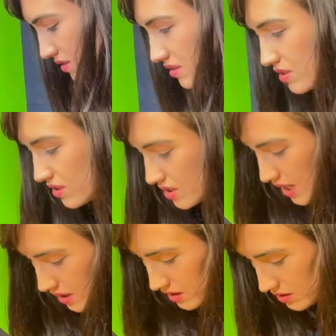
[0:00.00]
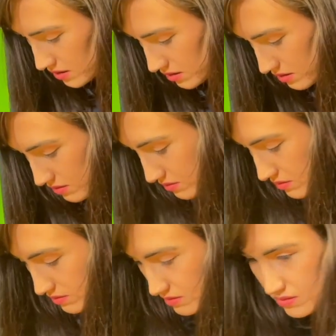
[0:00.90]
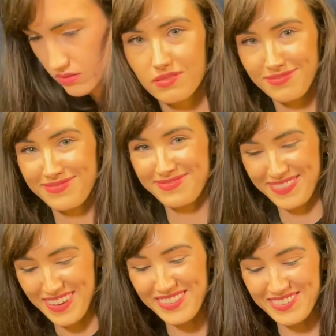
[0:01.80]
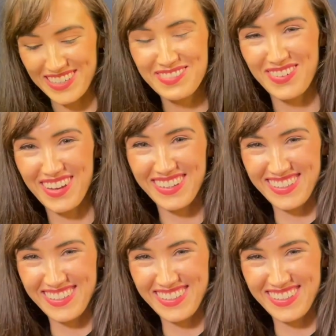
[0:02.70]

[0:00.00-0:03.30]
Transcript: So how did you find talking about Taylor Swift for an hour? It was really fun.